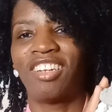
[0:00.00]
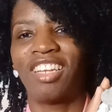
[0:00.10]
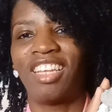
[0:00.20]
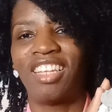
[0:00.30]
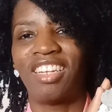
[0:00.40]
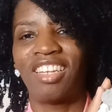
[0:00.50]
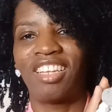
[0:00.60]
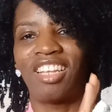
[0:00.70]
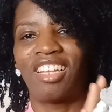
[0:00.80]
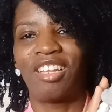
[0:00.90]
in
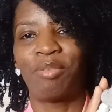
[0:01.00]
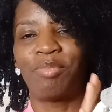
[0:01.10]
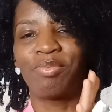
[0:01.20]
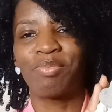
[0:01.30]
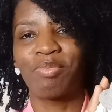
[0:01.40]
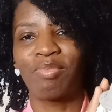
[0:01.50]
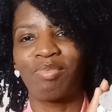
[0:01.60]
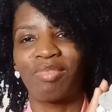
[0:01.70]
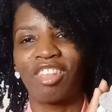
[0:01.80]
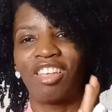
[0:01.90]

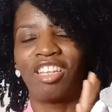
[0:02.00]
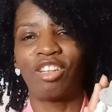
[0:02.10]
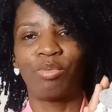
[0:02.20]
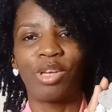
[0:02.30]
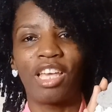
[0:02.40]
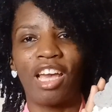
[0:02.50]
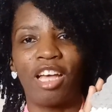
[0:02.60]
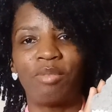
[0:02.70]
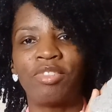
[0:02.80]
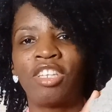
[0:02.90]
the
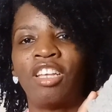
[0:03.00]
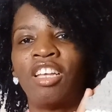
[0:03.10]
recaps.